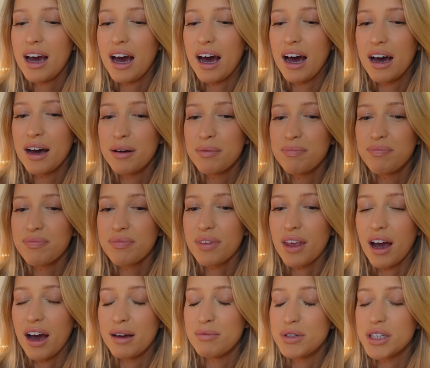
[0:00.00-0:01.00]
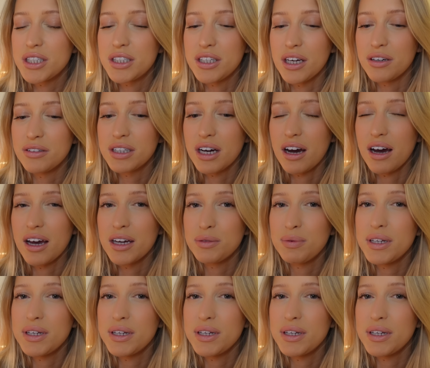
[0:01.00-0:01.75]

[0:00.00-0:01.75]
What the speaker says: I'm just so tired.